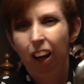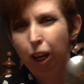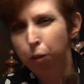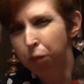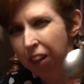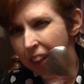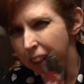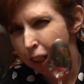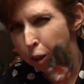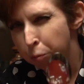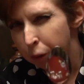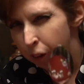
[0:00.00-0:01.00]
I'm that
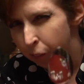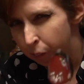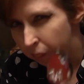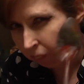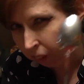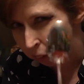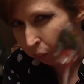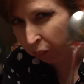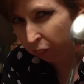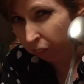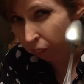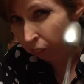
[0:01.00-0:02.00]
kind of person that
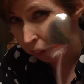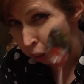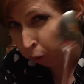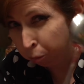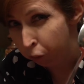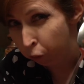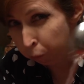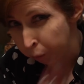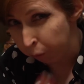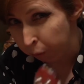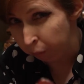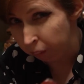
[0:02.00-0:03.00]
uses the same
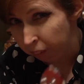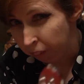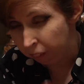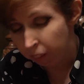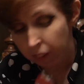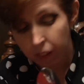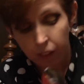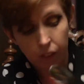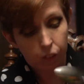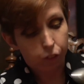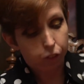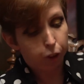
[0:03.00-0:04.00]
spoon
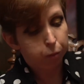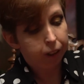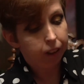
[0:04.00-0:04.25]
to stir my